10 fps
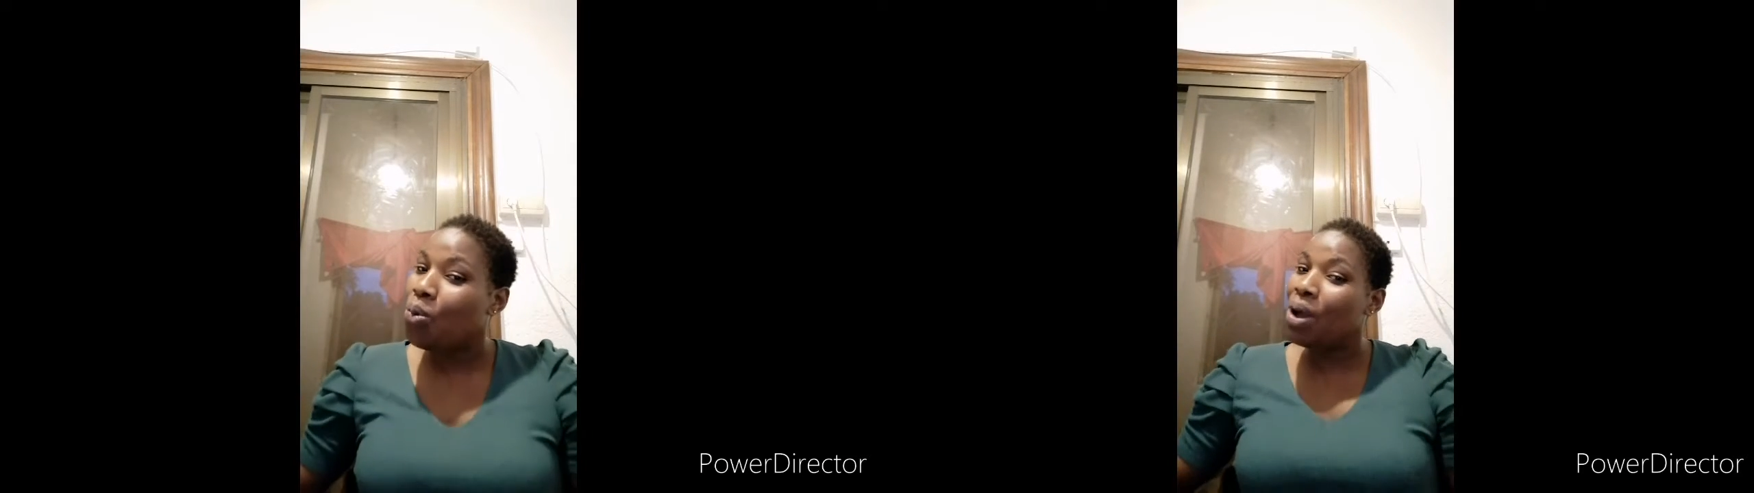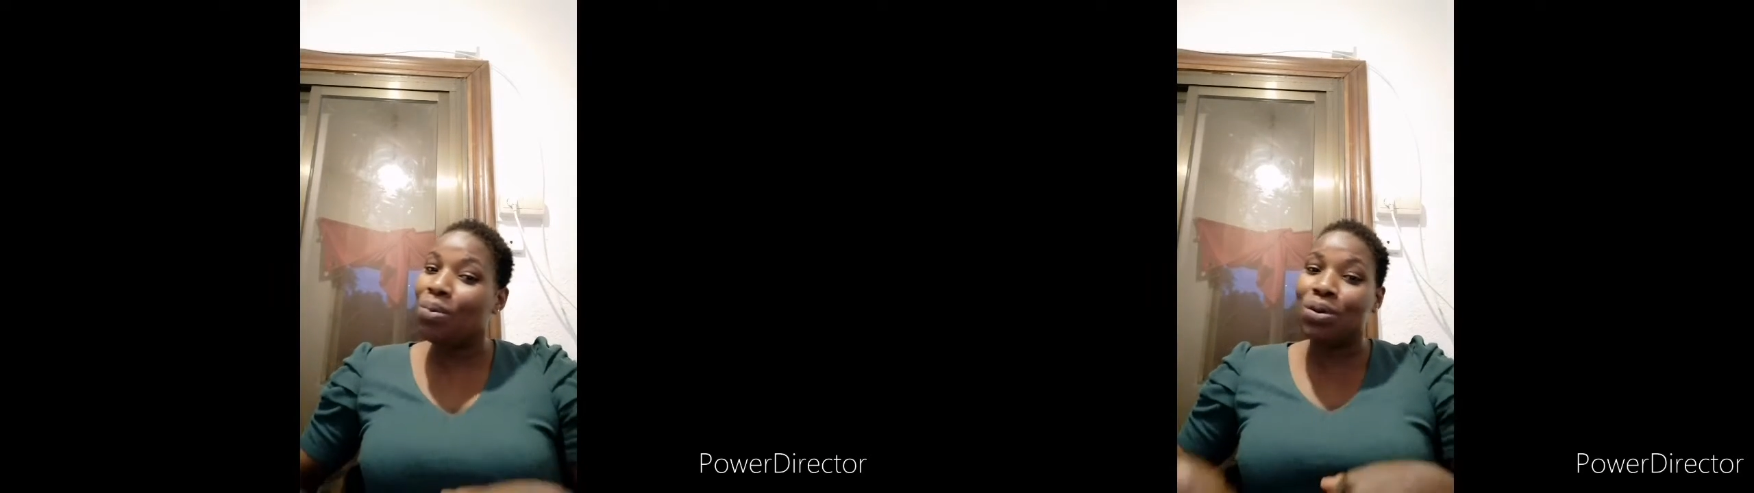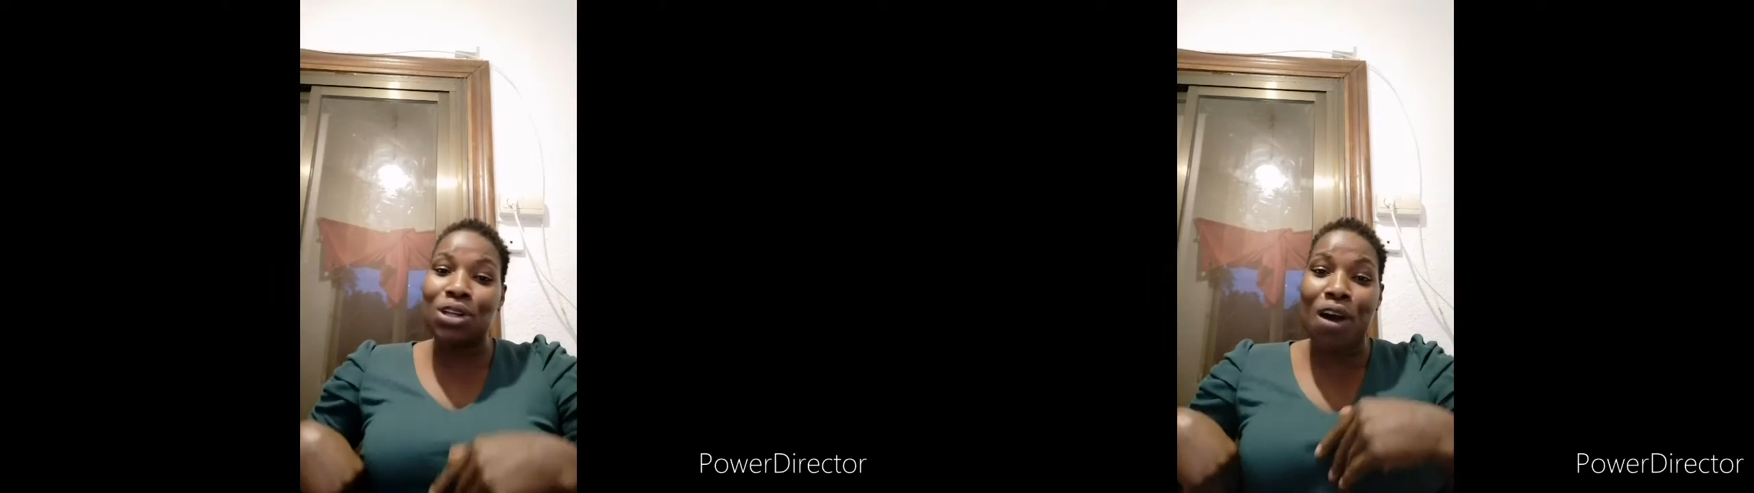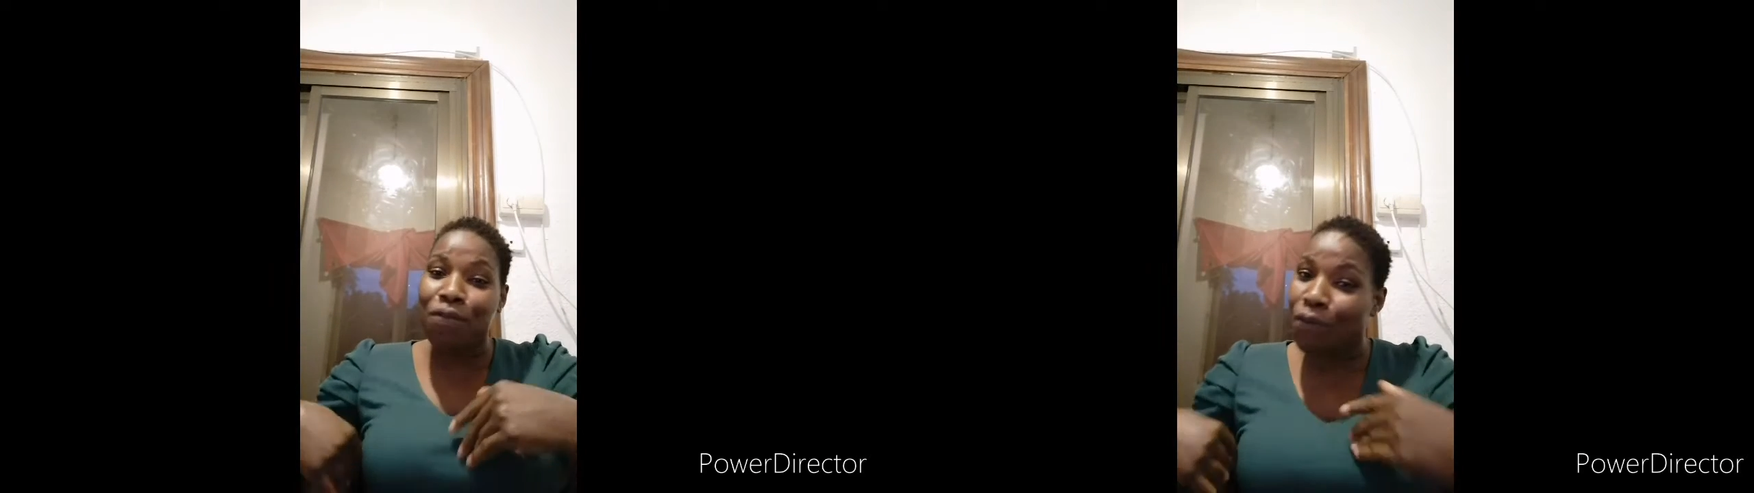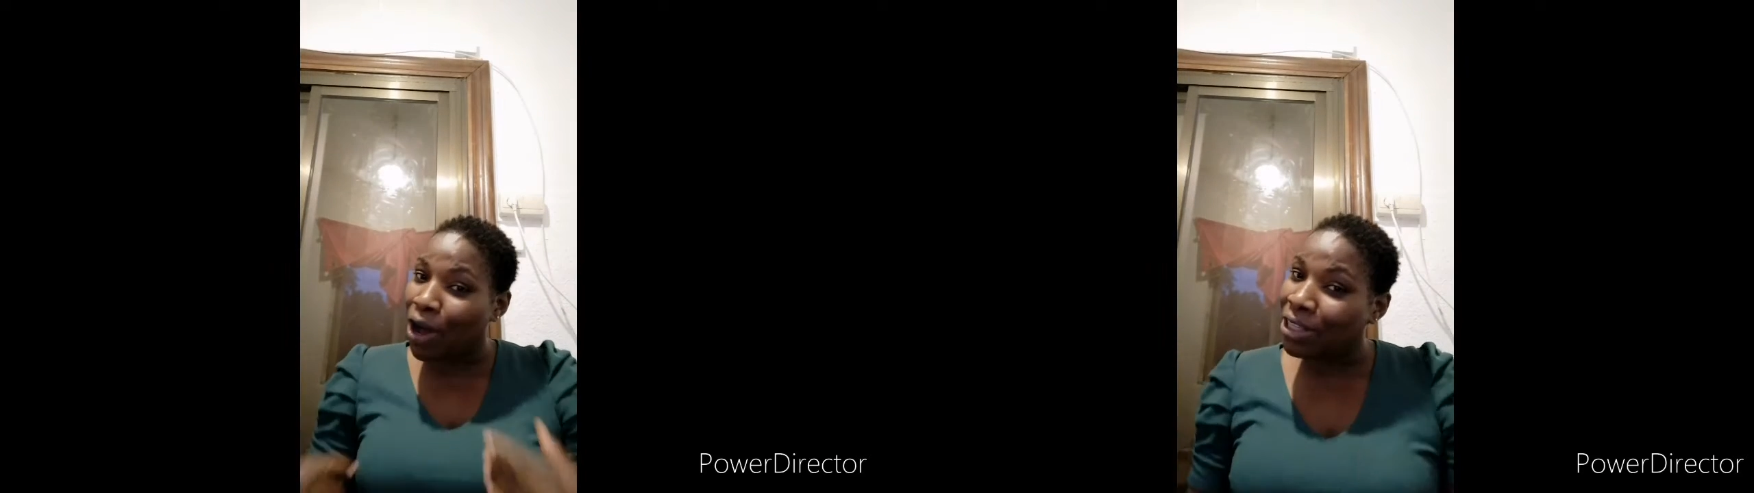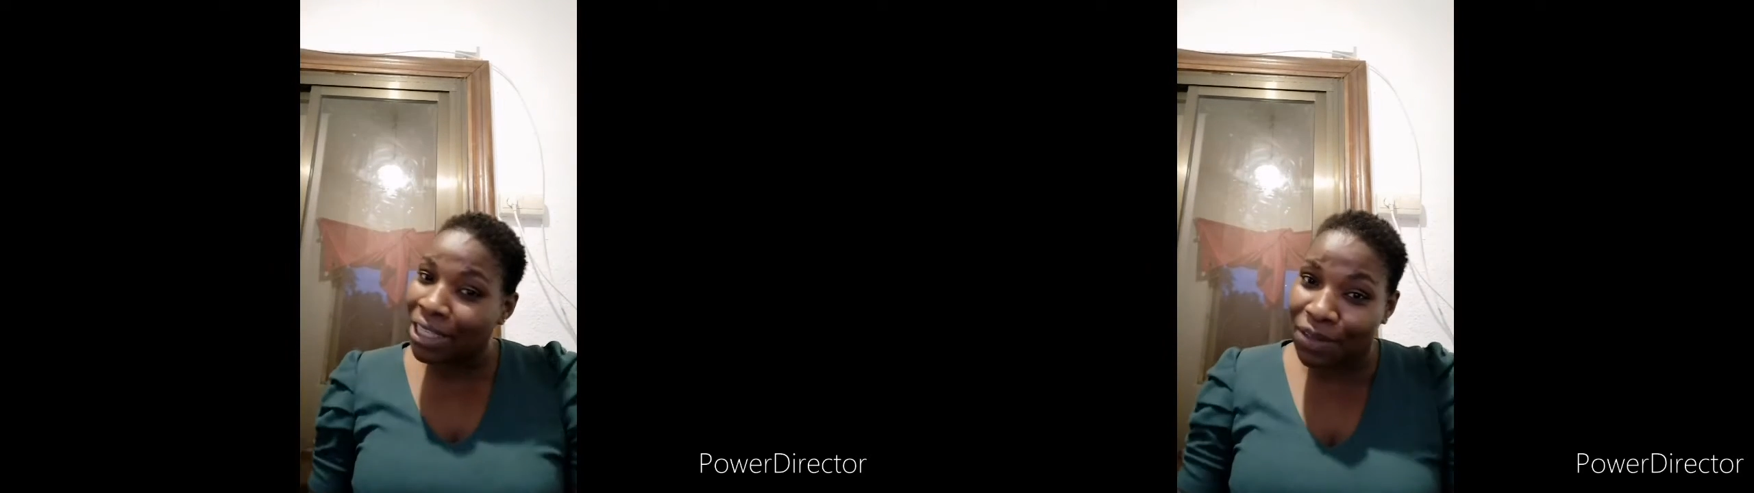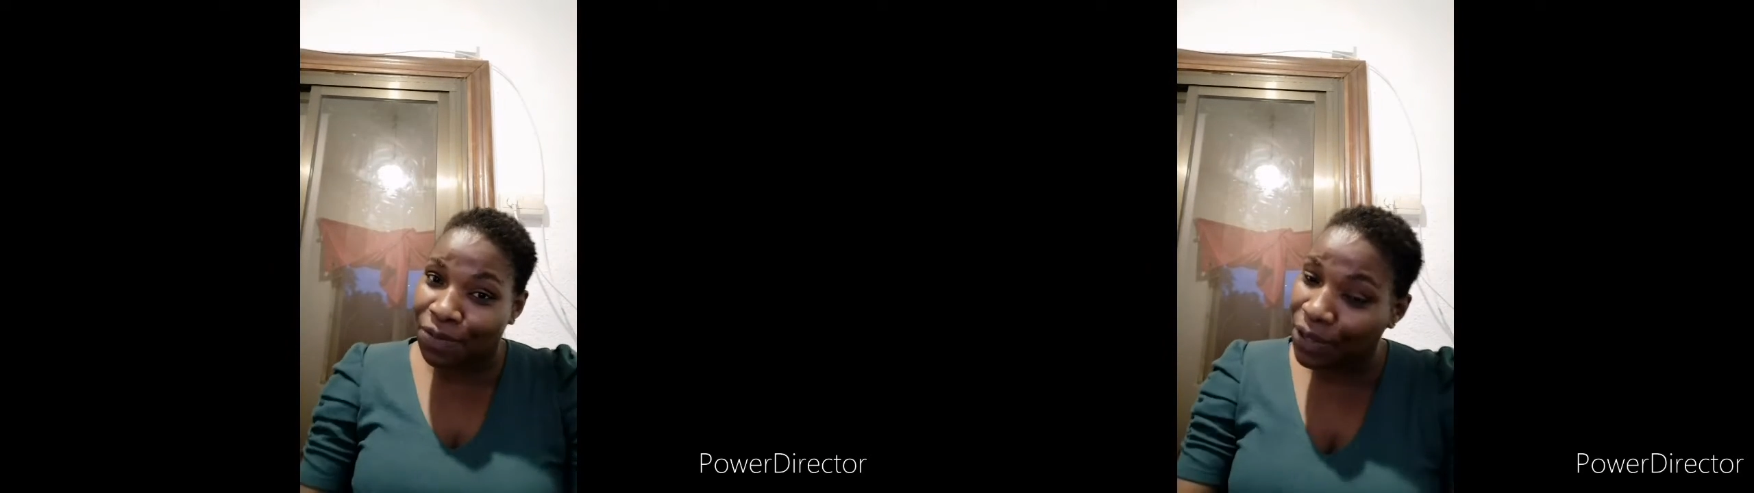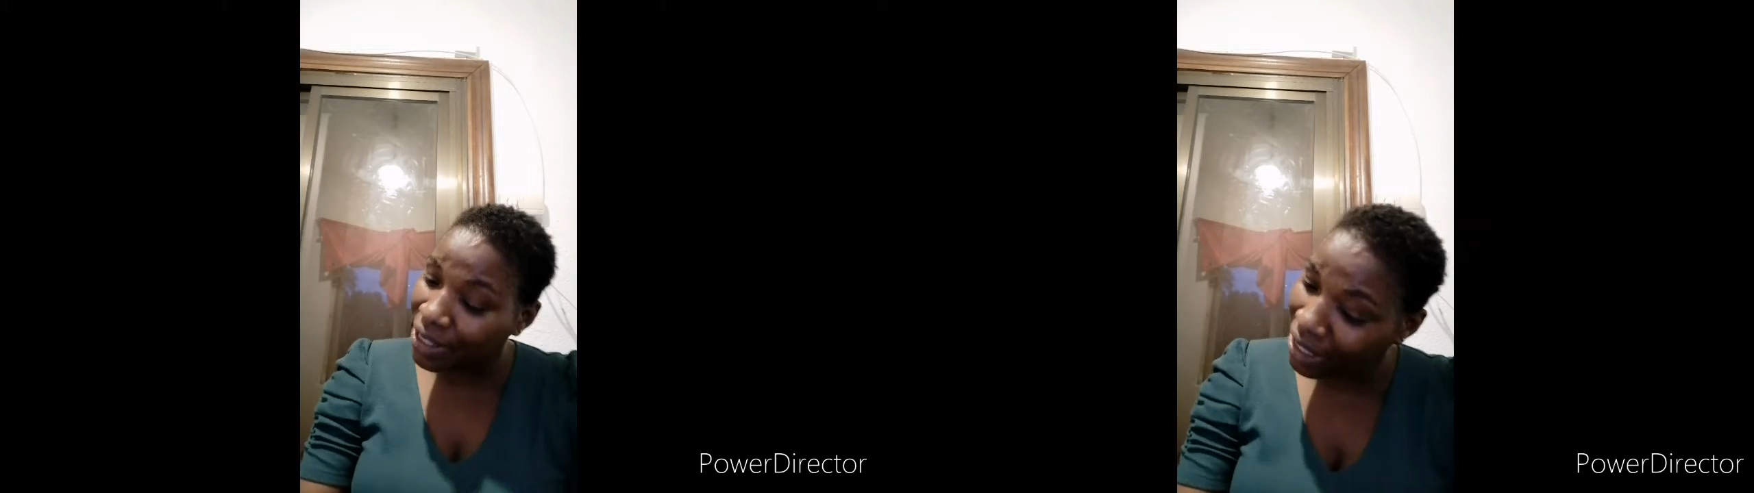we will not fall this
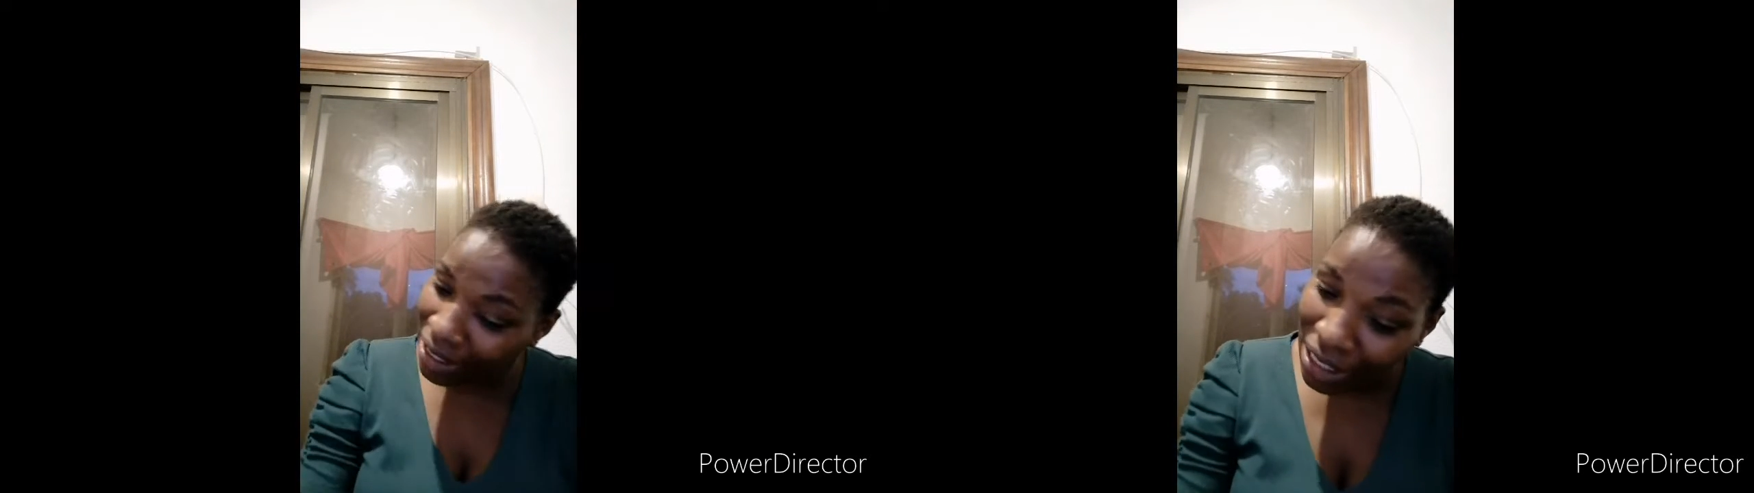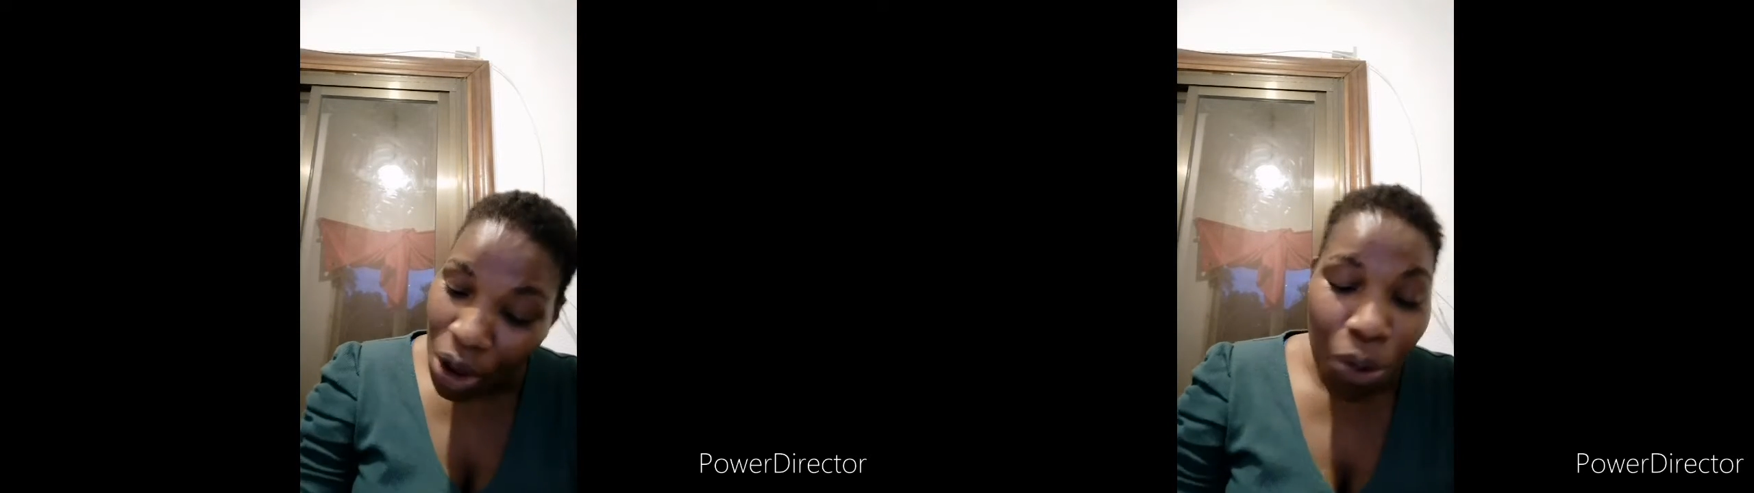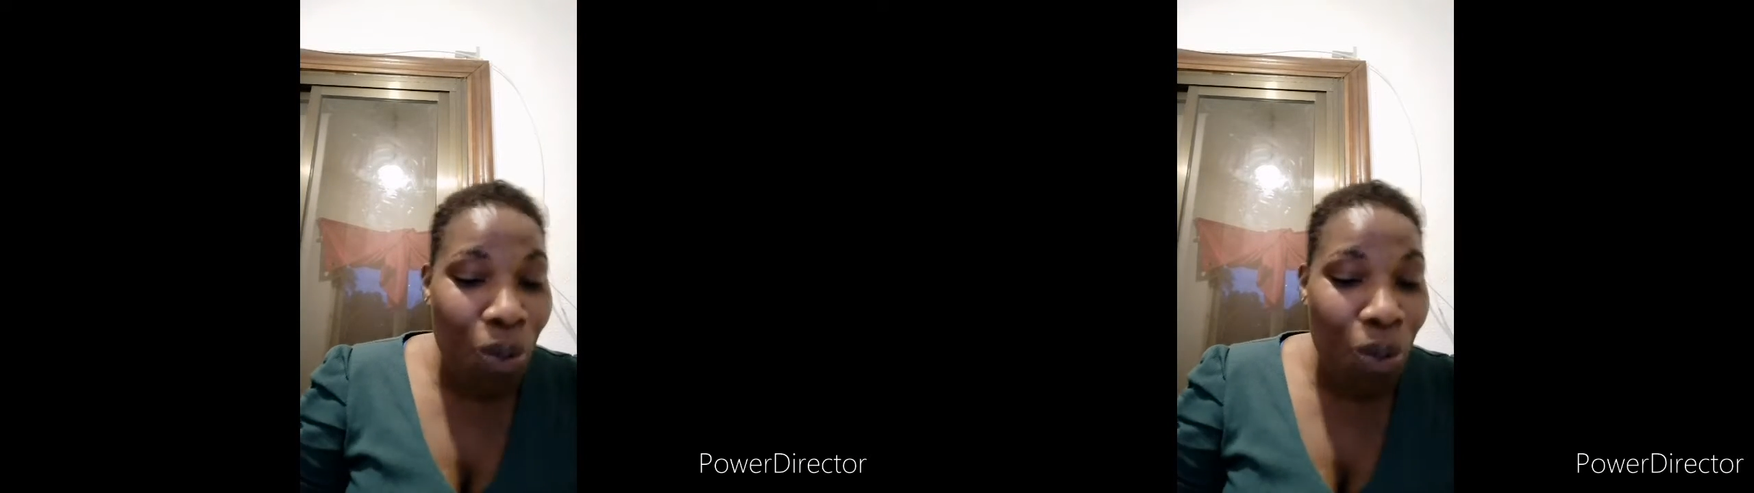victim